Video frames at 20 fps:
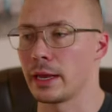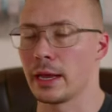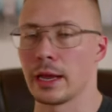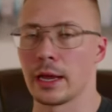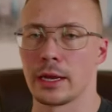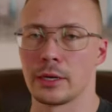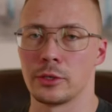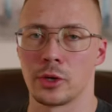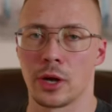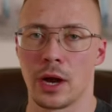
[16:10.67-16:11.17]

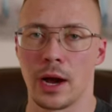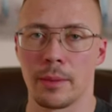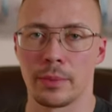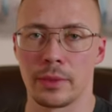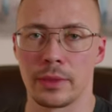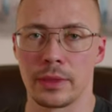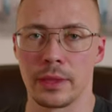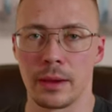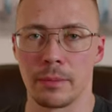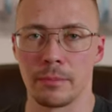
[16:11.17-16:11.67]
and drop
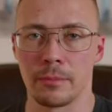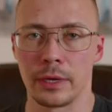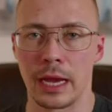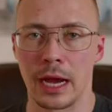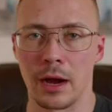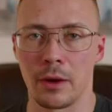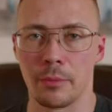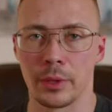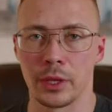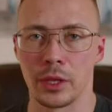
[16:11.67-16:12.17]
them
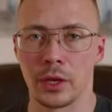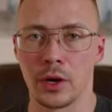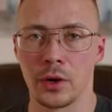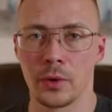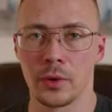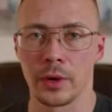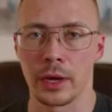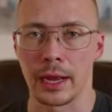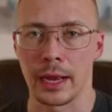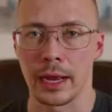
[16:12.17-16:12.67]
down
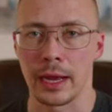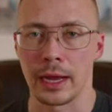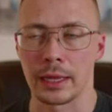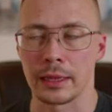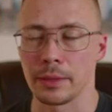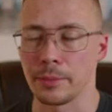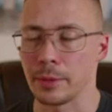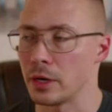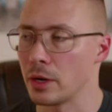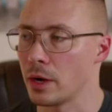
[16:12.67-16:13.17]
below and
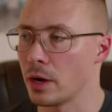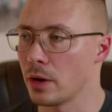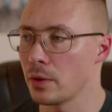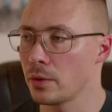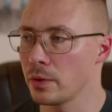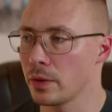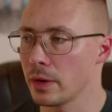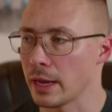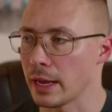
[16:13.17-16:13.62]
let me know,